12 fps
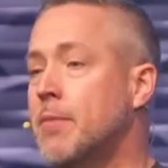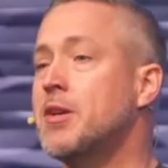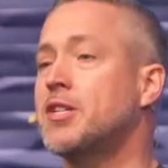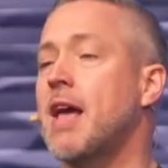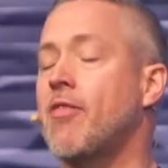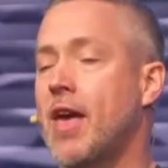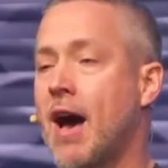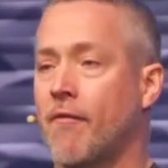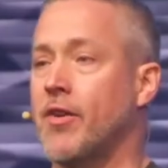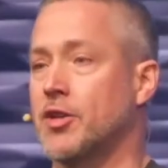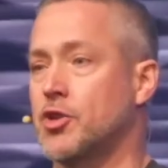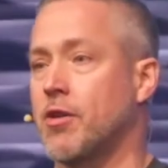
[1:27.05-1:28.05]
Let me state the
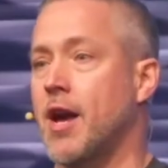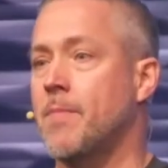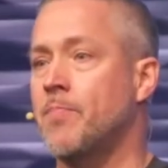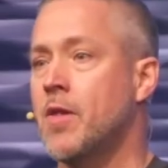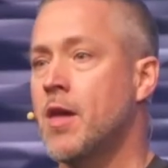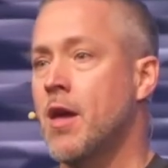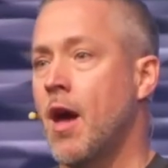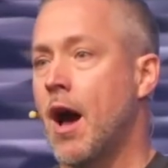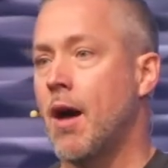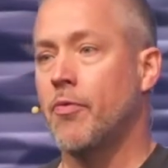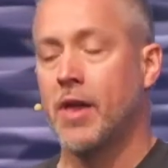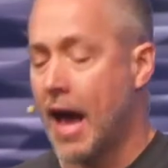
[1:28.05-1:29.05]
obvious, okay?
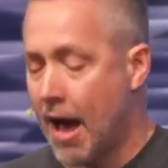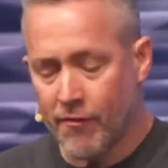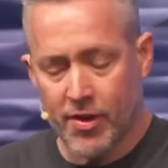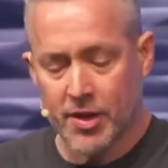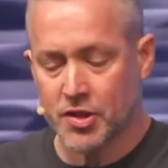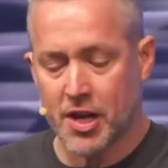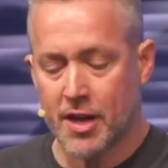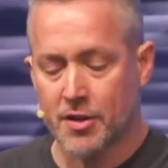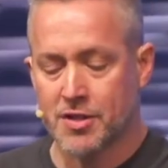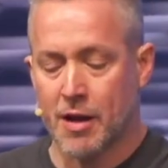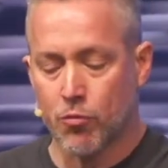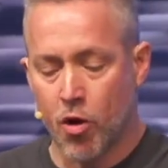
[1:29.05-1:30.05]
Uh, the obvious
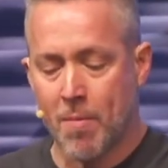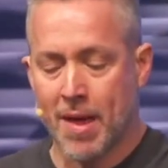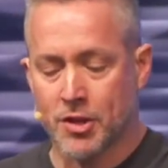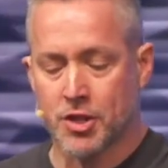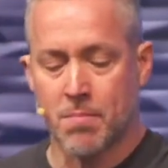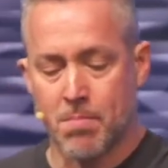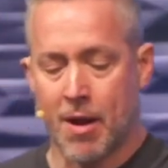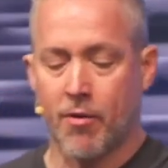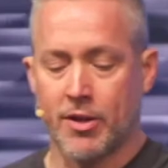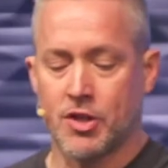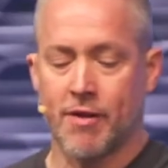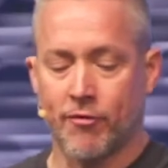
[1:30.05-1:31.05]
is that romance and
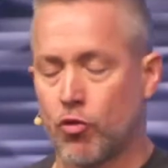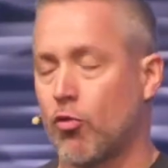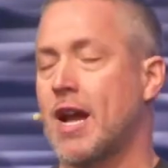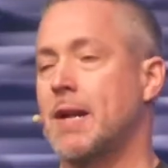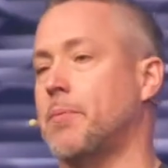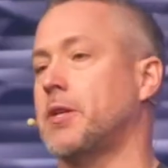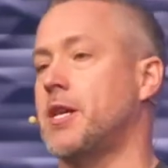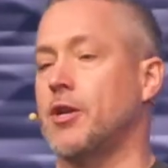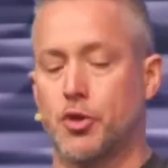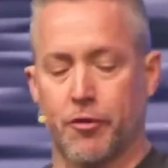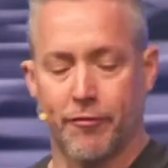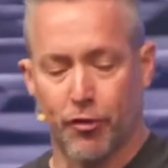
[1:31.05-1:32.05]
marriage have great
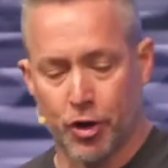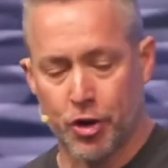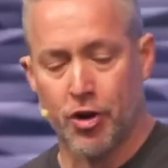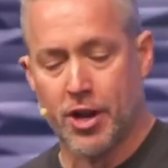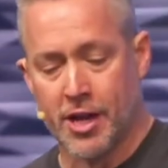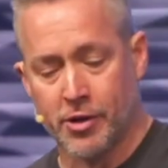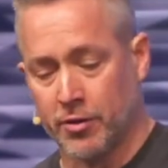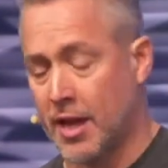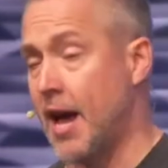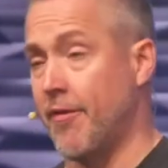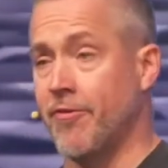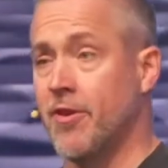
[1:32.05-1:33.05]
potential for good in your
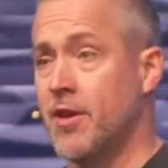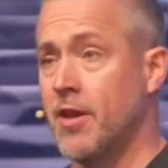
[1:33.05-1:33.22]
life.